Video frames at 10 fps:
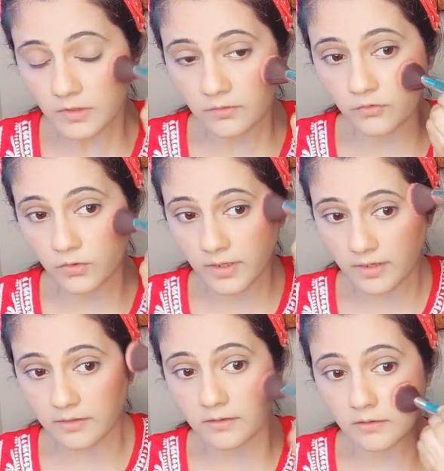
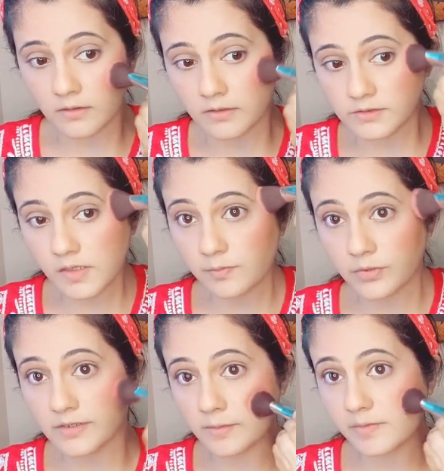forehead. Just
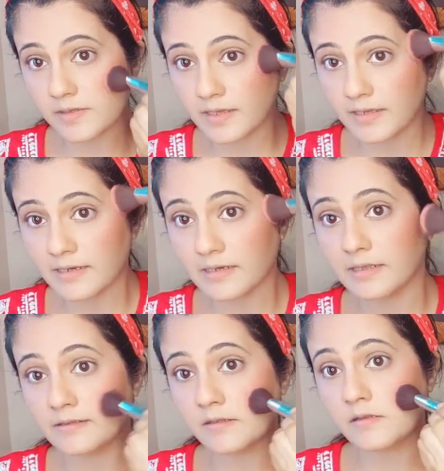pull it up slightly
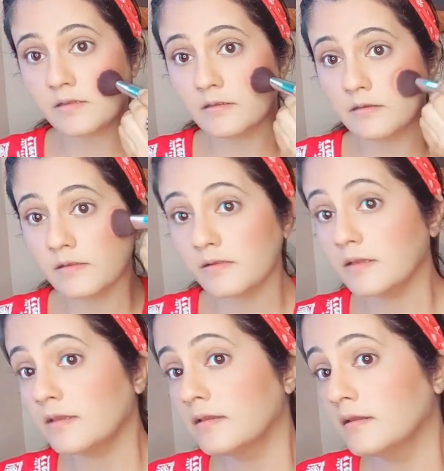like this.
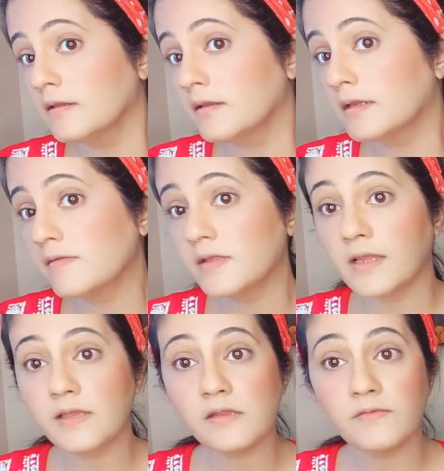See, it gives a
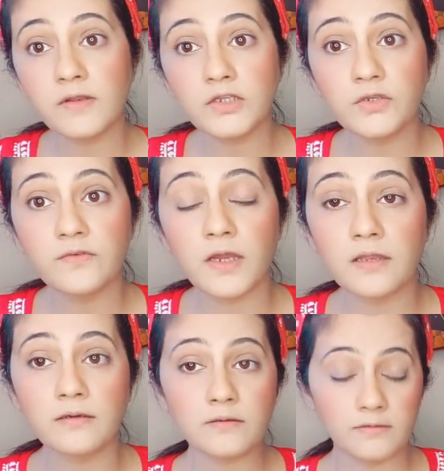nice flush of
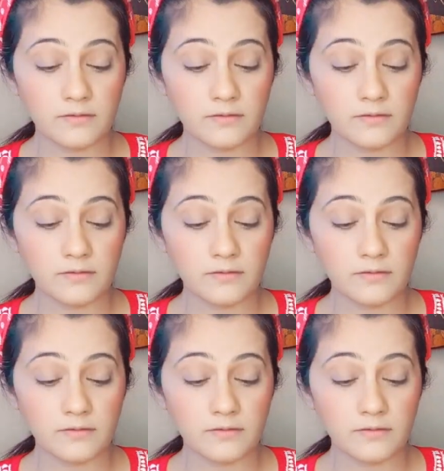color